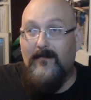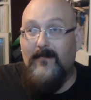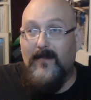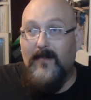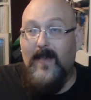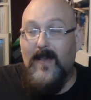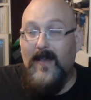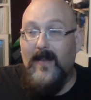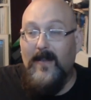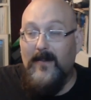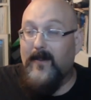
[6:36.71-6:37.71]
the thing
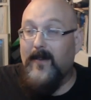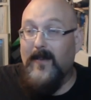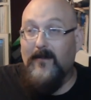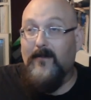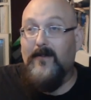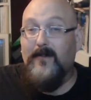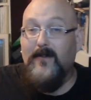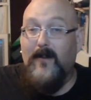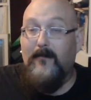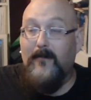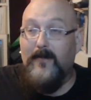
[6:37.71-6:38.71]
and then getting onto the
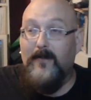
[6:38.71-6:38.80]
software.